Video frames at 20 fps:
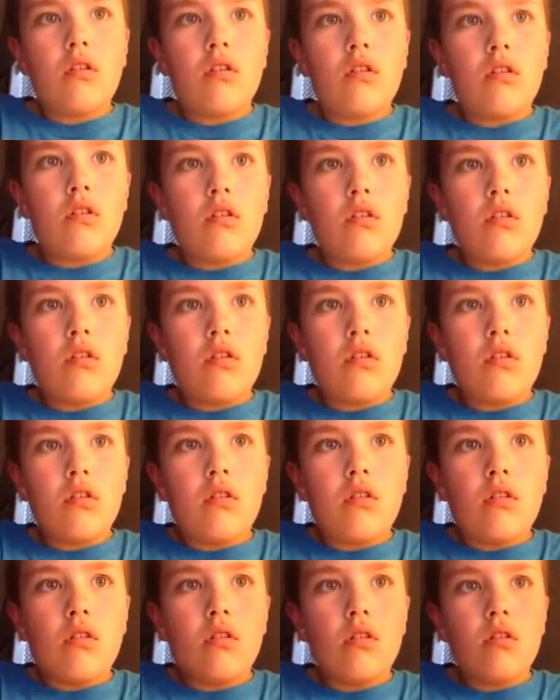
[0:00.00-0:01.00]

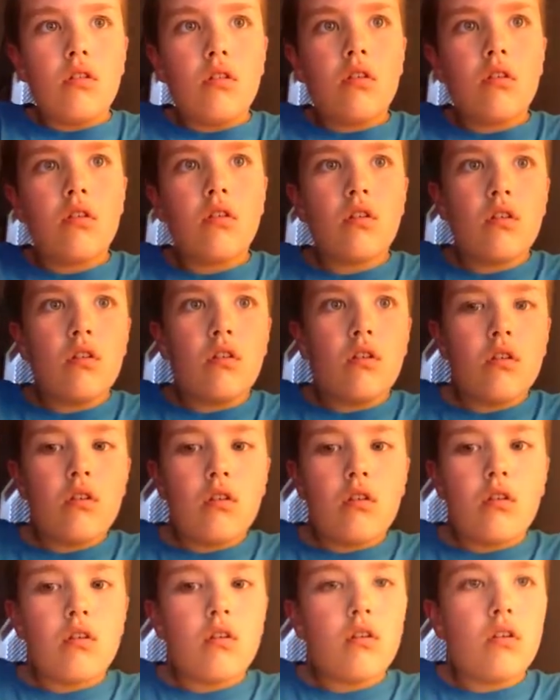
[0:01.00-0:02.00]

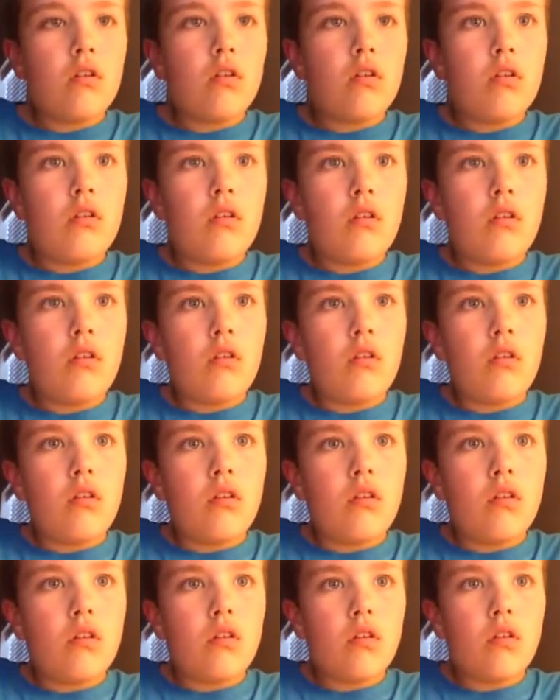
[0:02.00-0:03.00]

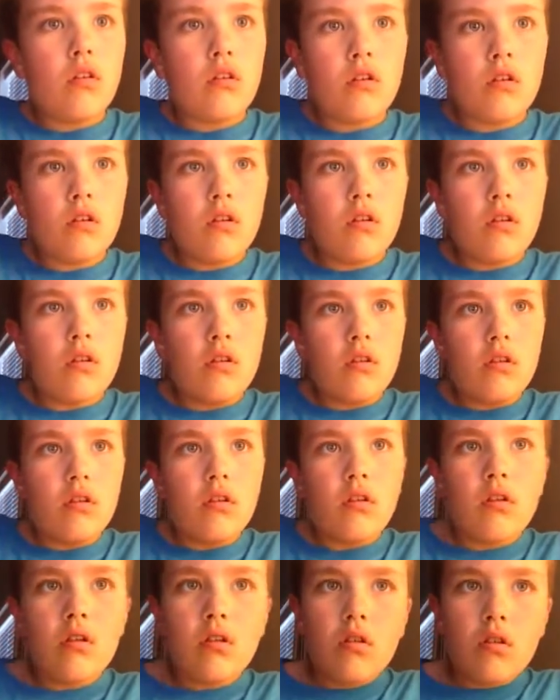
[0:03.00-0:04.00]

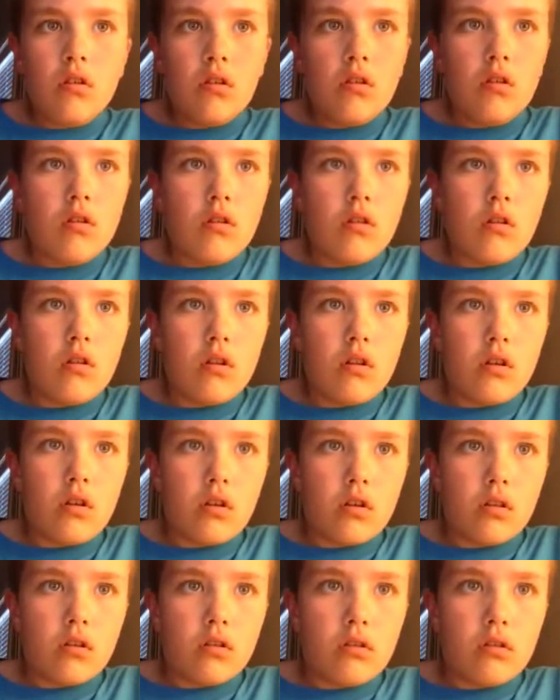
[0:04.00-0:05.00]

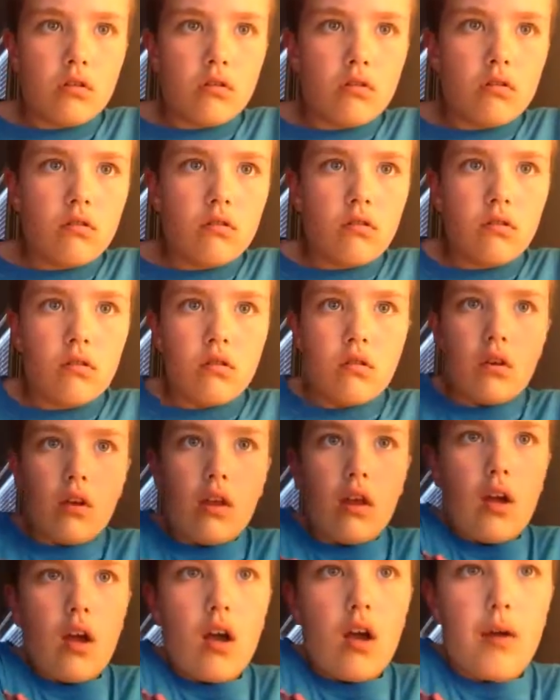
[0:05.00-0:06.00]

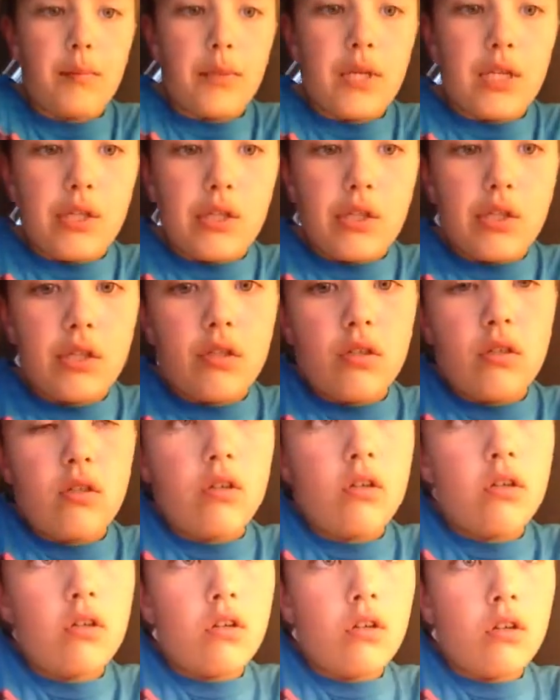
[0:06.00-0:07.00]

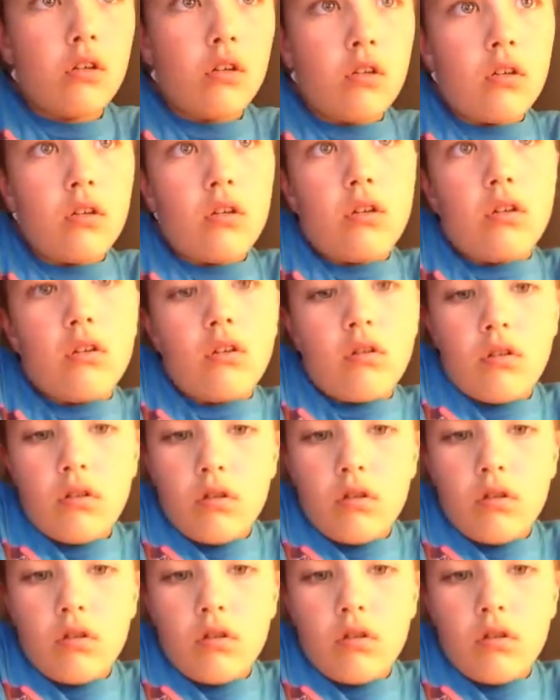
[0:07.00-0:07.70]
Nothing is said.